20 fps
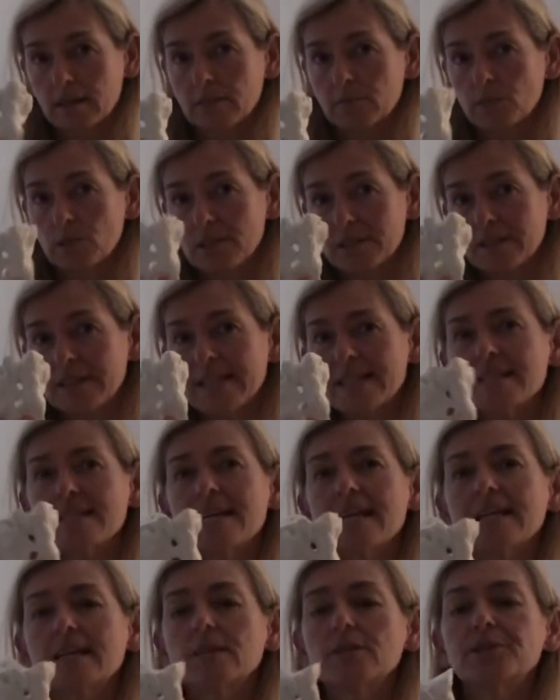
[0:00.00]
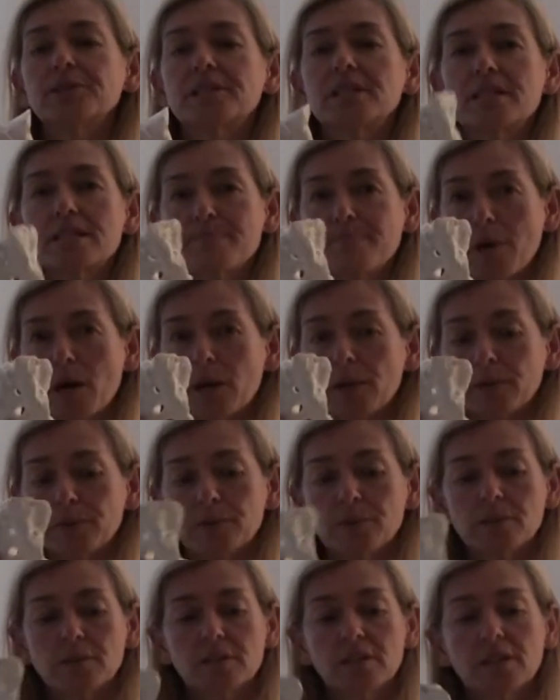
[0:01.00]
Well, let's take a look at this
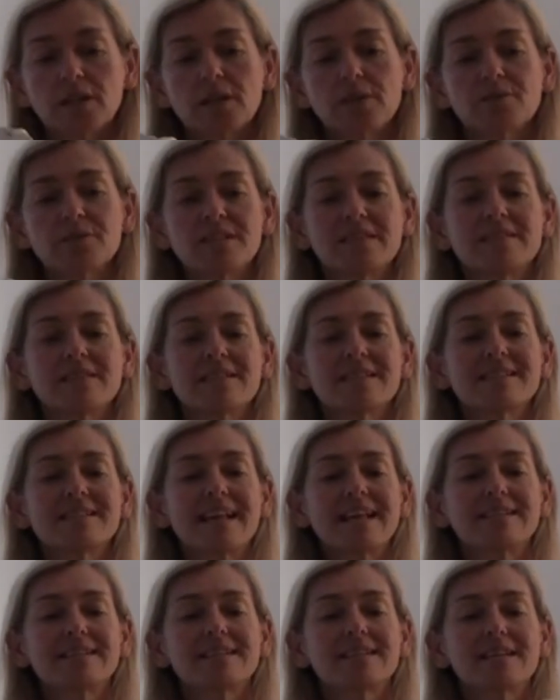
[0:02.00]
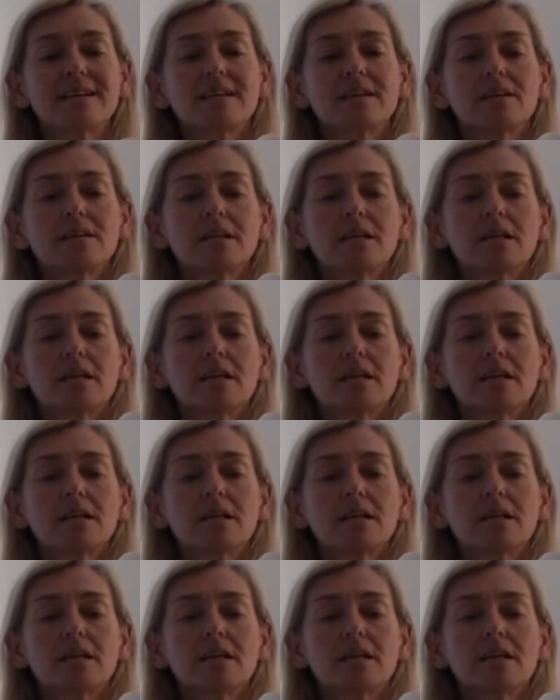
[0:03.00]
bone that goes in the center.